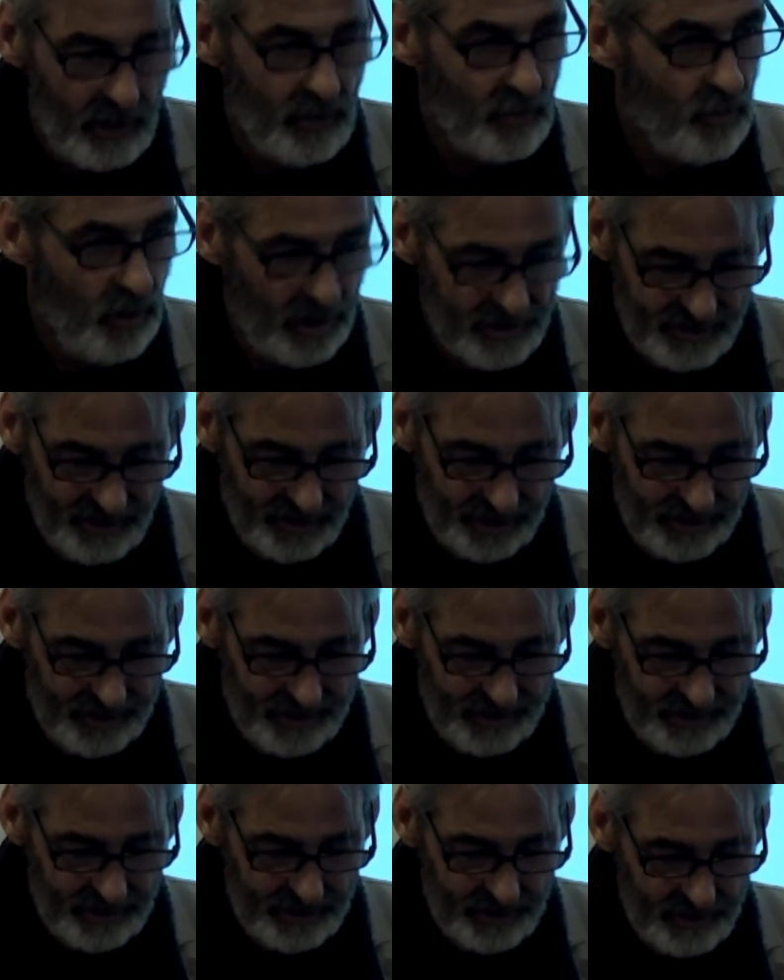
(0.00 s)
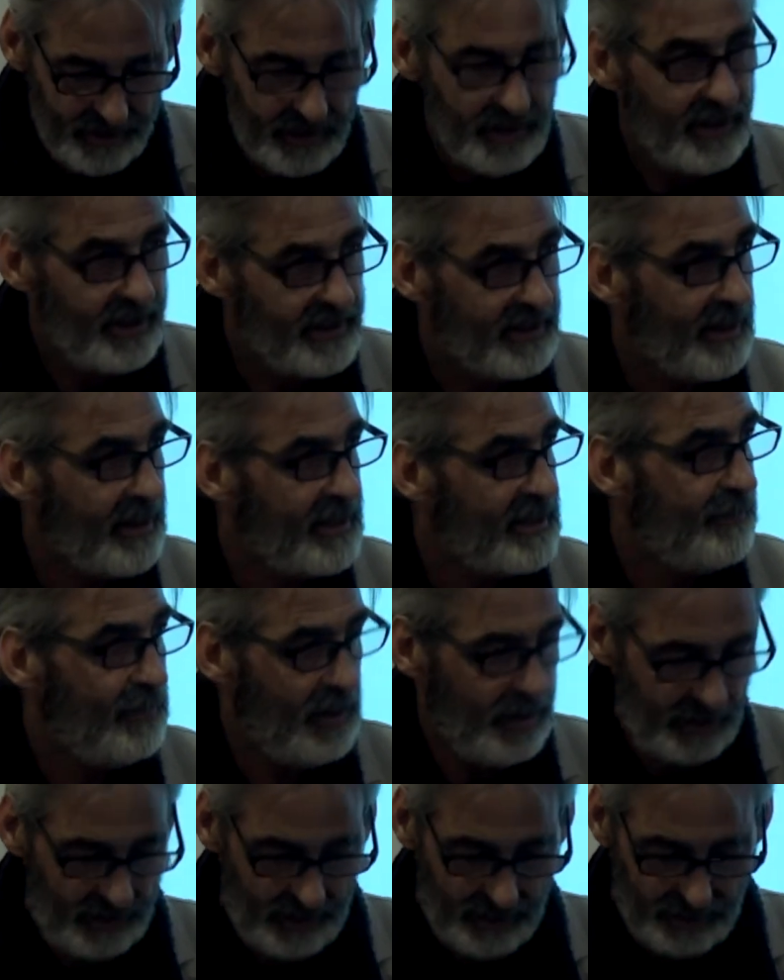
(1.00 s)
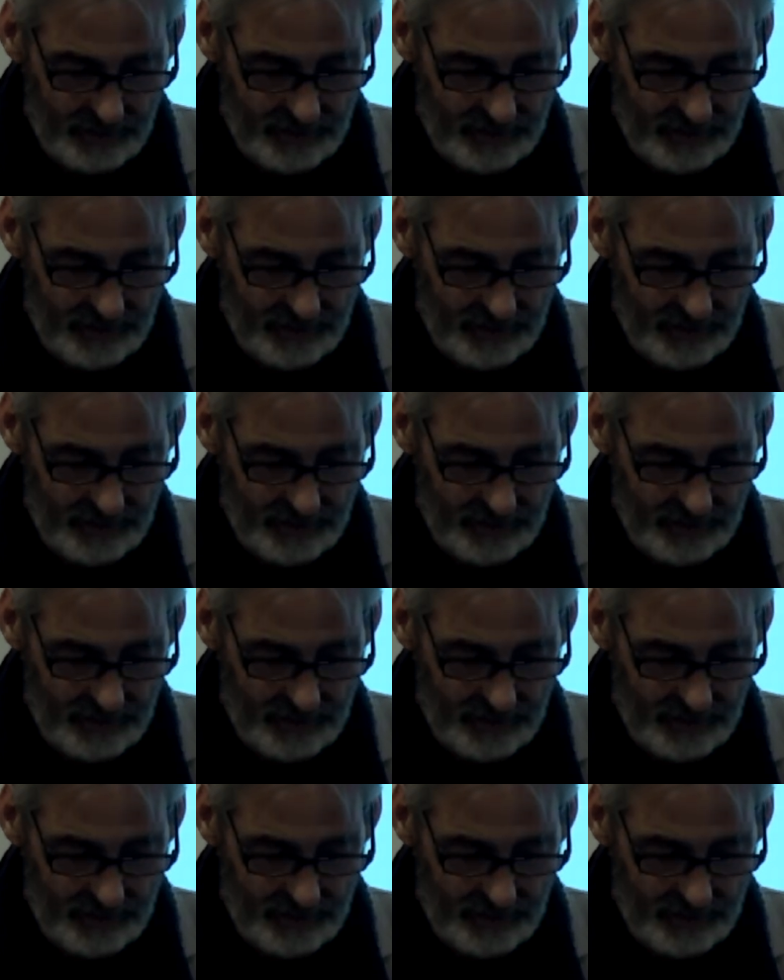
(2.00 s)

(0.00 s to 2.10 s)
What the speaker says: Rosalind is Elizabeth.